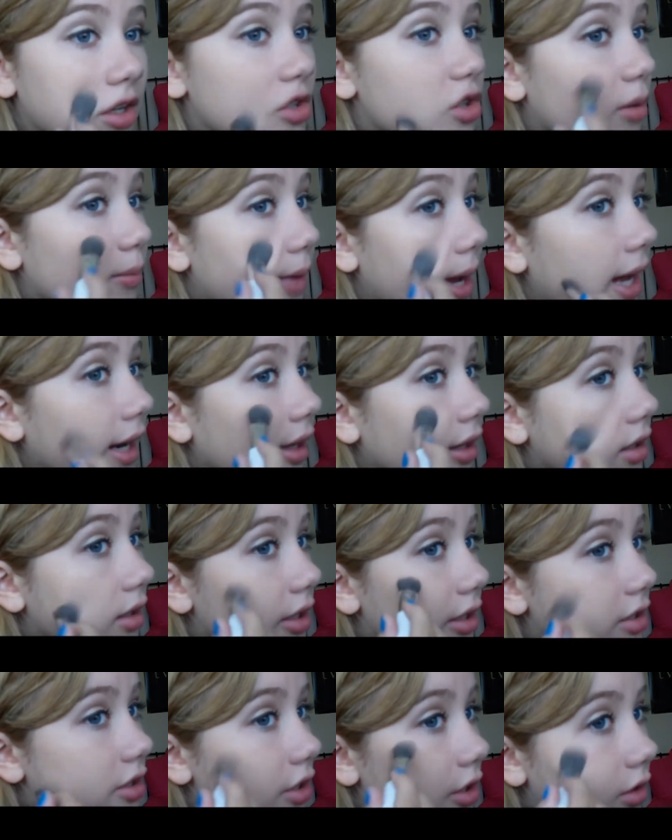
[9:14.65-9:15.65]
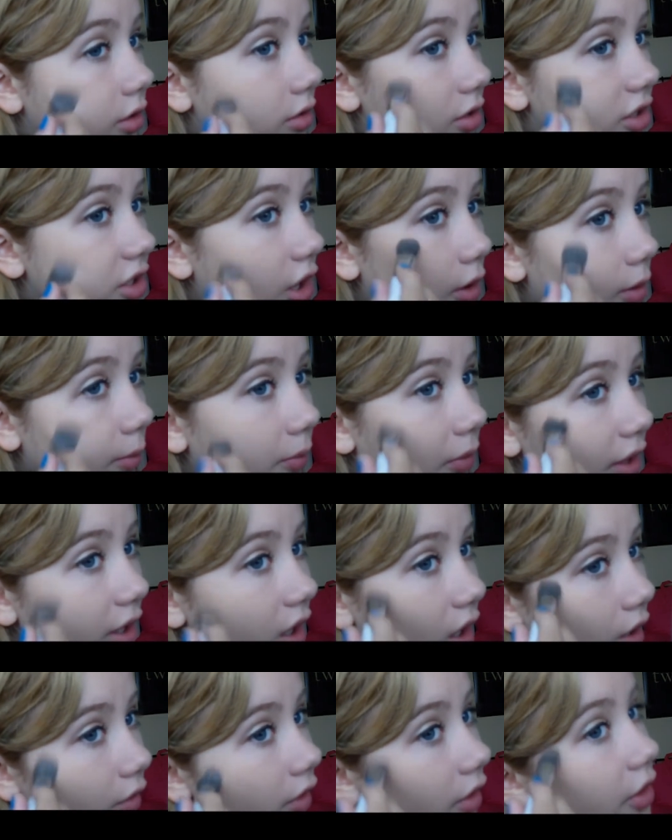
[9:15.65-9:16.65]
dramatically too. So
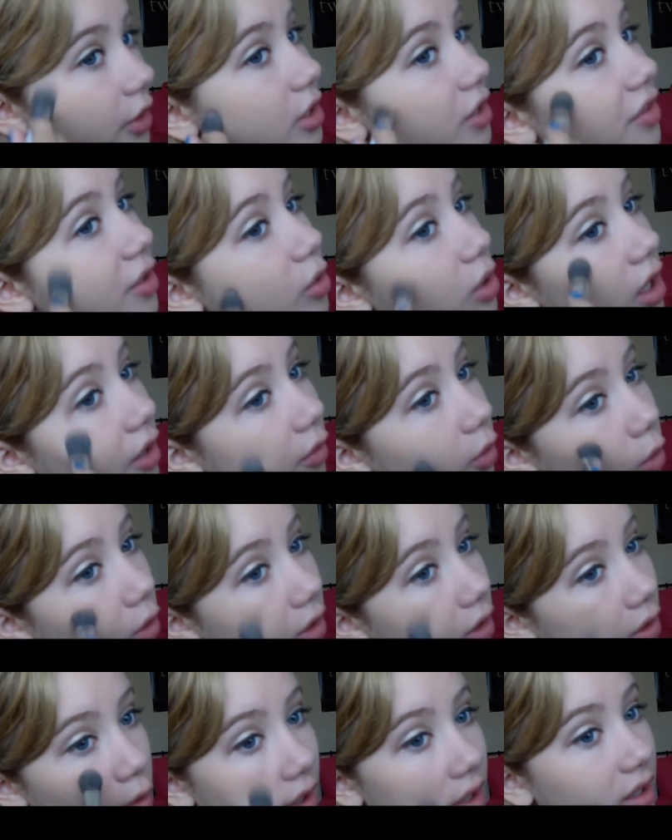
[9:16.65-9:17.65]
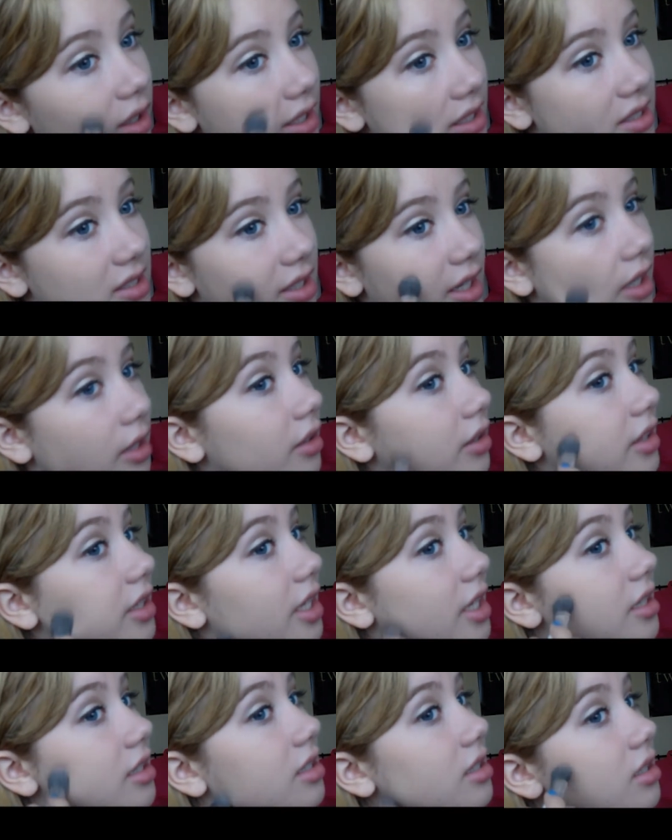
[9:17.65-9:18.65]
for those of you who have oily skin,
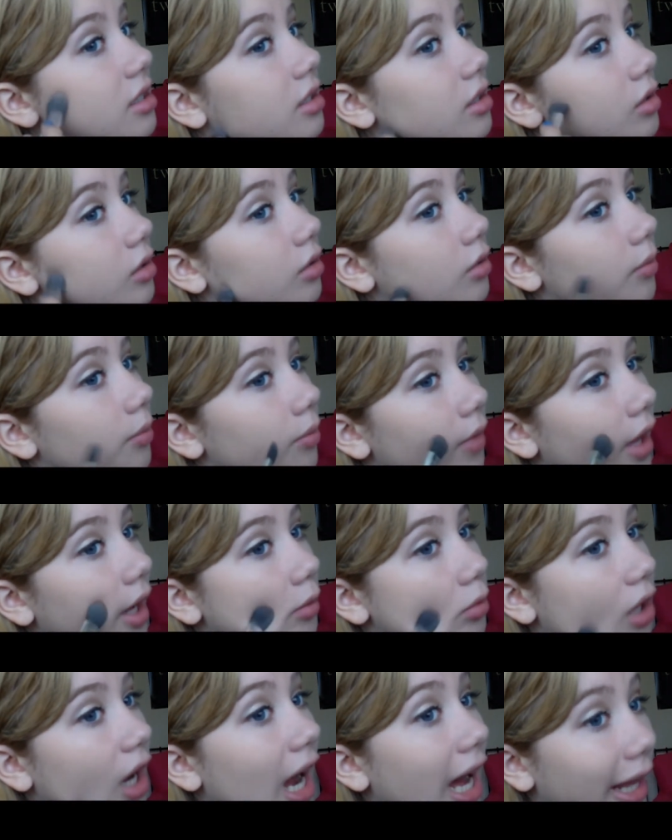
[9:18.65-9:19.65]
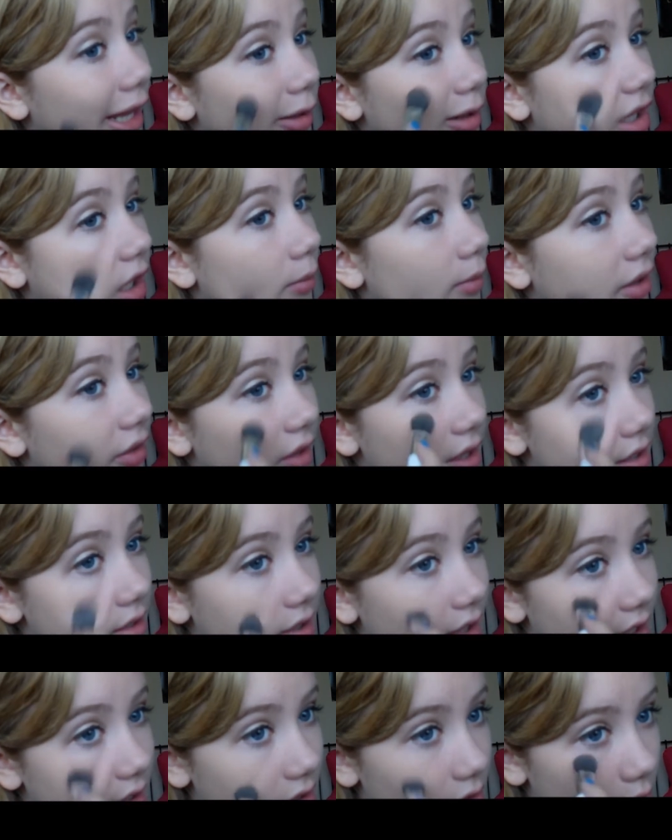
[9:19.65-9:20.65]
I highly recommend this
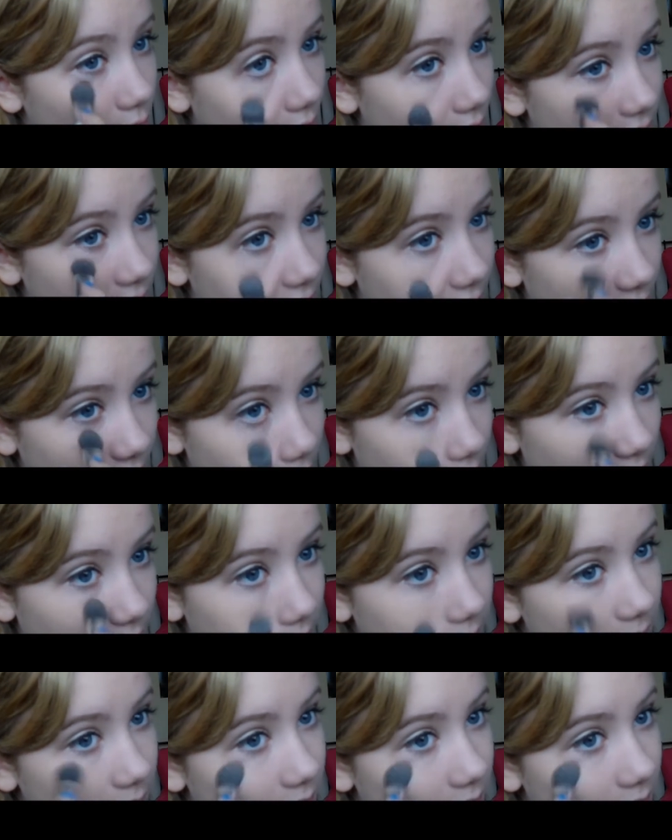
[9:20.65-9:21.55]
because it works very well.